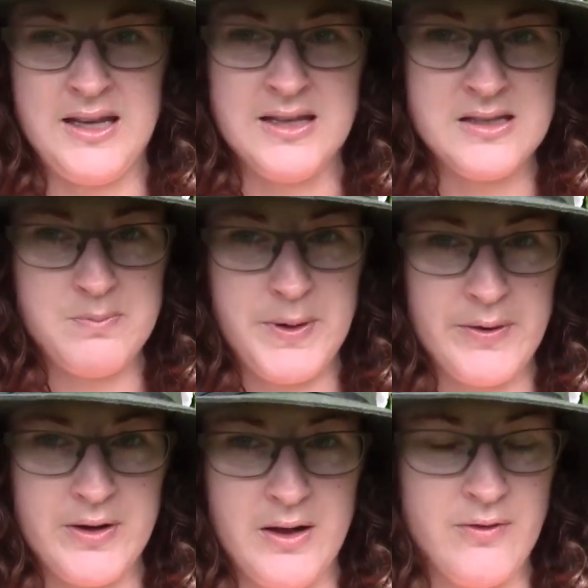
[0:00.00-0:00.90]
the
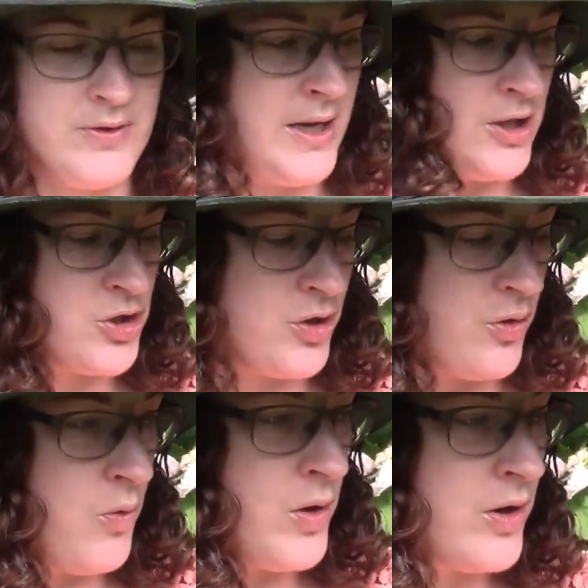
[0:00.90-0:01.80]
Spirit of Nature
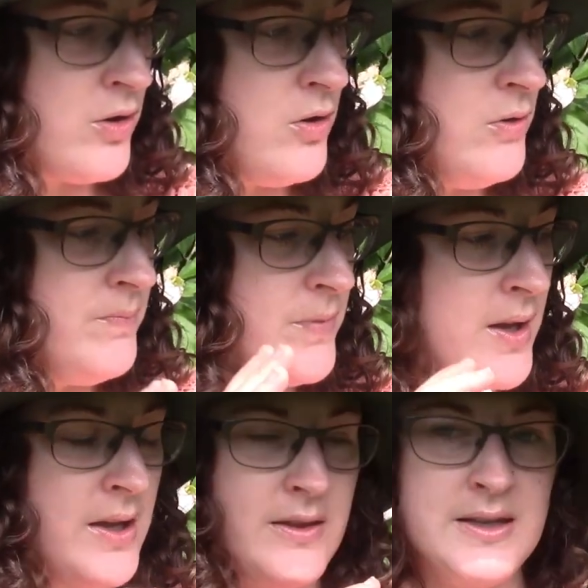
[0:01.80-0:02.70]
Oracle.
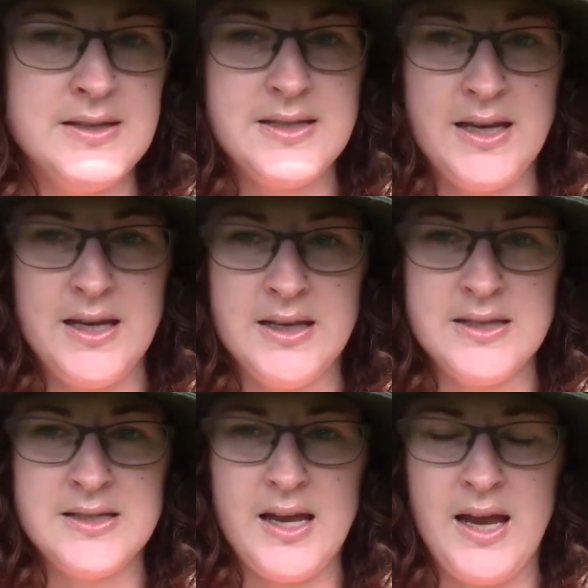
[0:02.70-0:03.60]
This
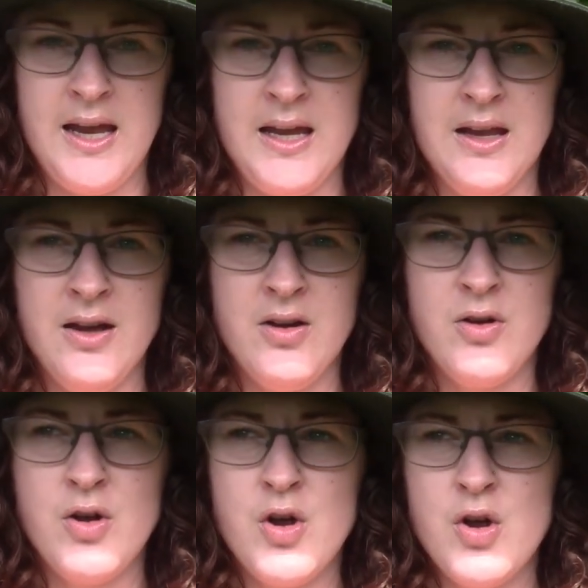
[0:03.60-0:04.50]
is a
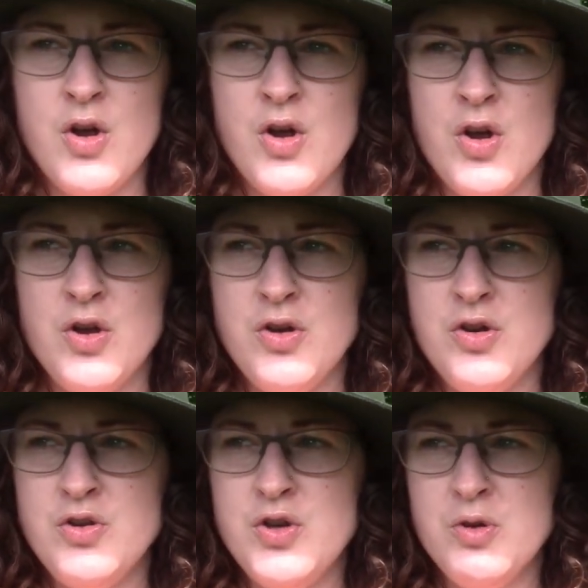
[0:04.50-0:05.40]

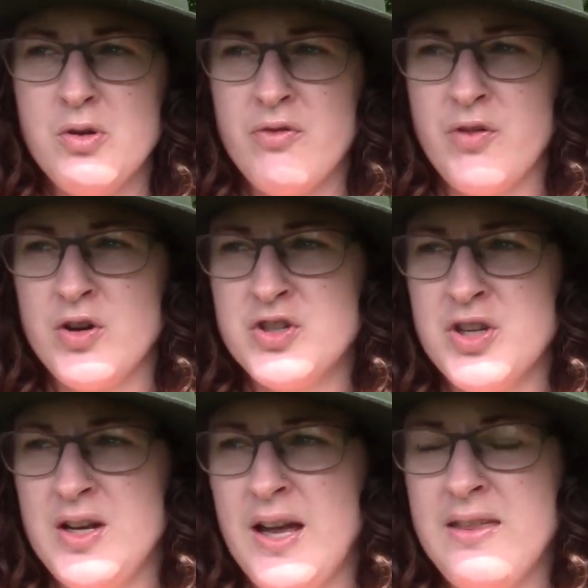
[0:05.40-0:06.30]
newer
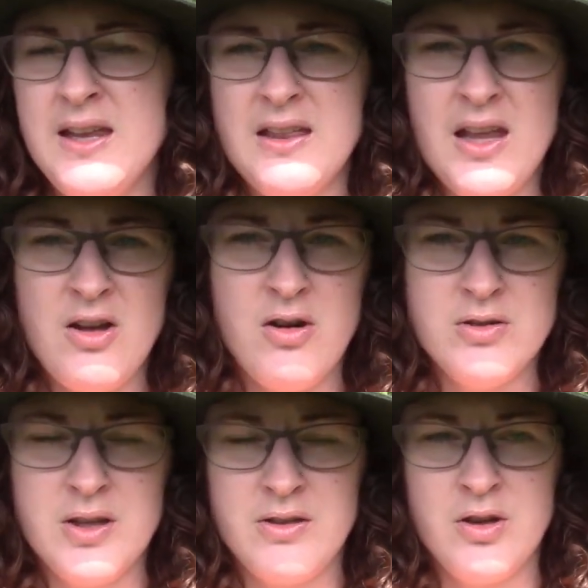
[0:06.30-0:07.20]
version. I think they
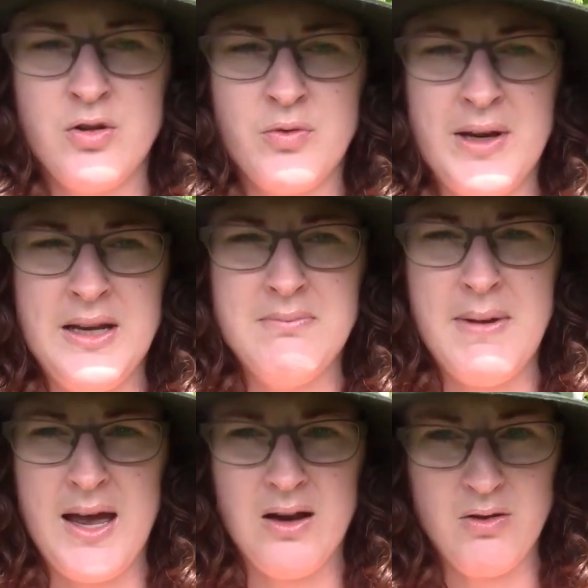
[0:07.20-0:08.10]
called it the Green
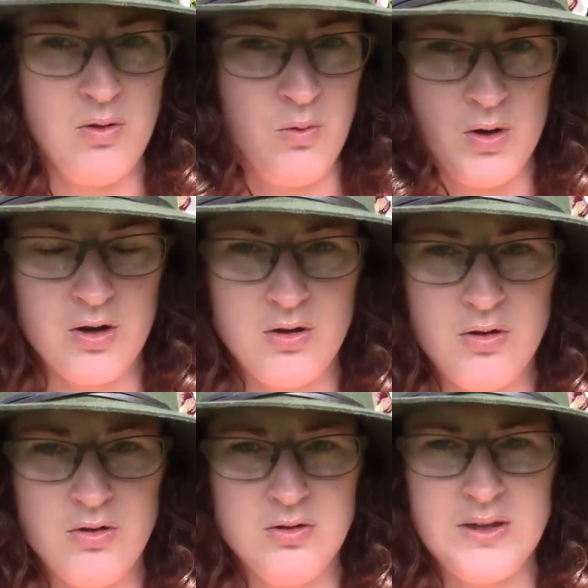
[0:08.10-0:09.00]
Man
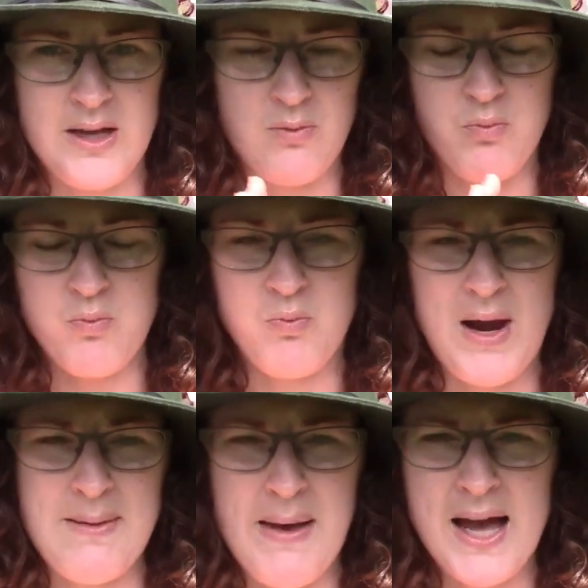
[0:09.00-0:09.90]
Oracle, like
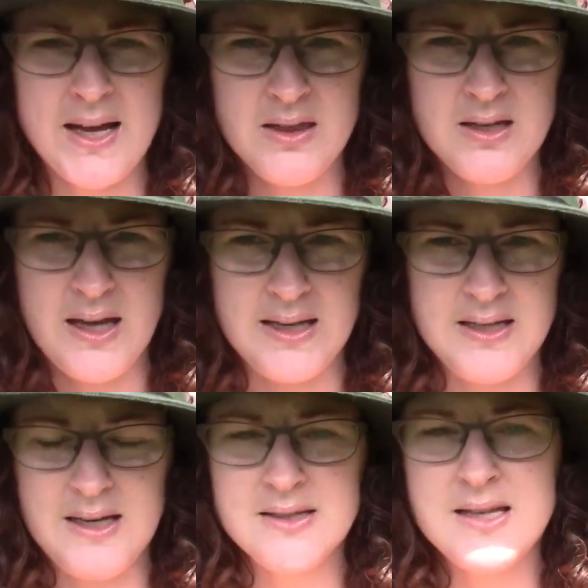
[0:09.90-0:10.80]
way back in the
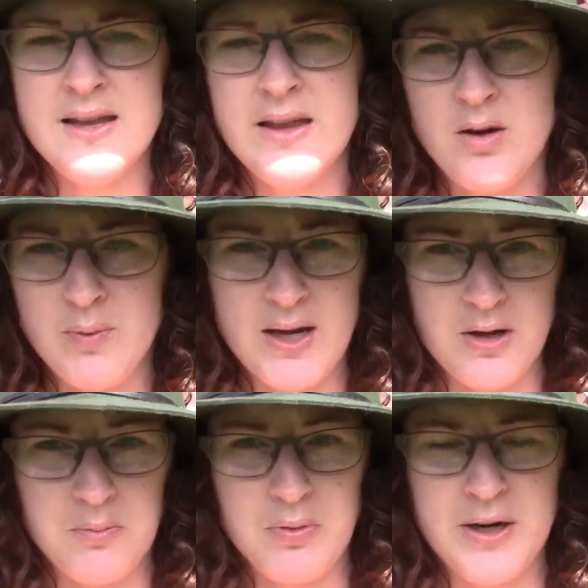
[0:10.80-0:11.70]
90s, and then it went
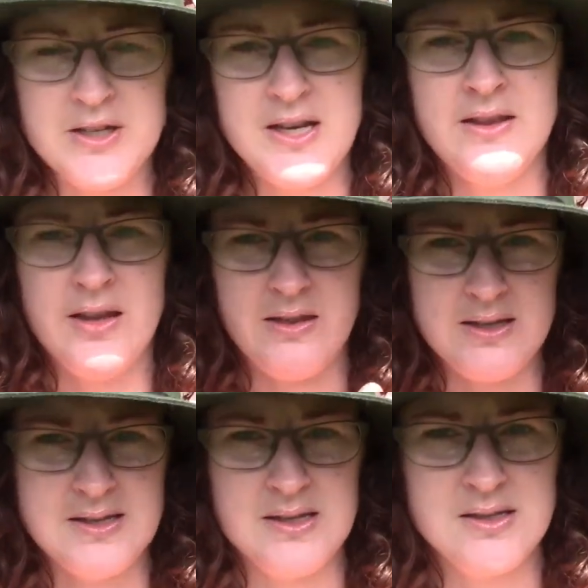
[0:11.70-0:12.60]
out of print, and then
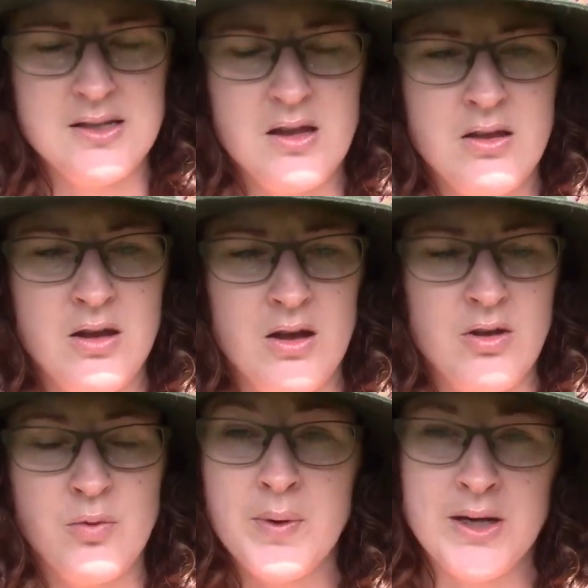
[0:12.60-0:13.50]
this is
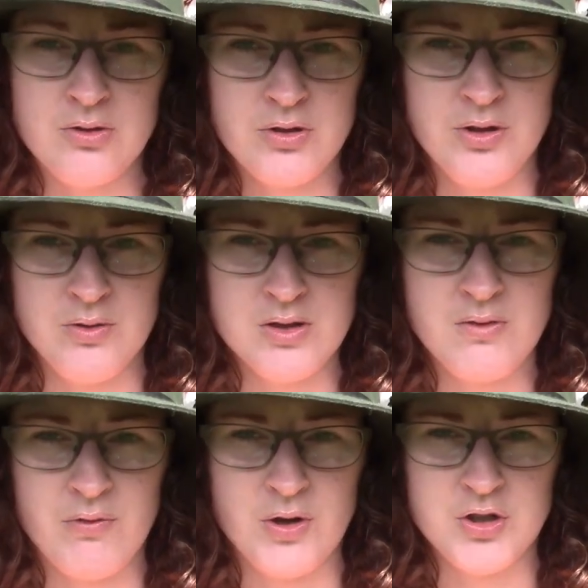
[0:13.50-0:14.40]
the reintroduced
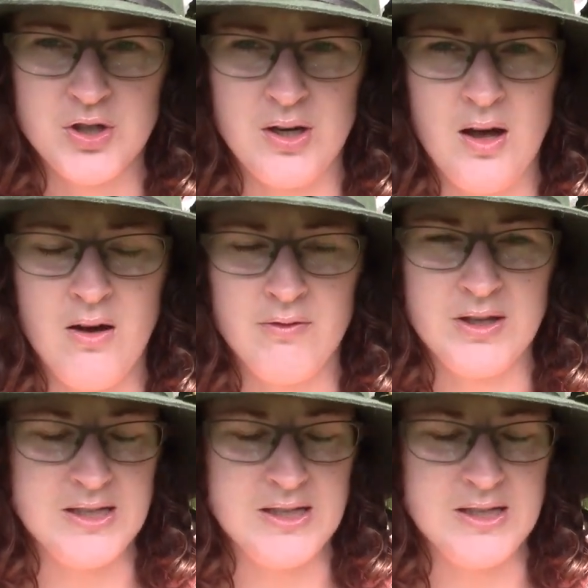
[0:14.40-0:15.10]
version of the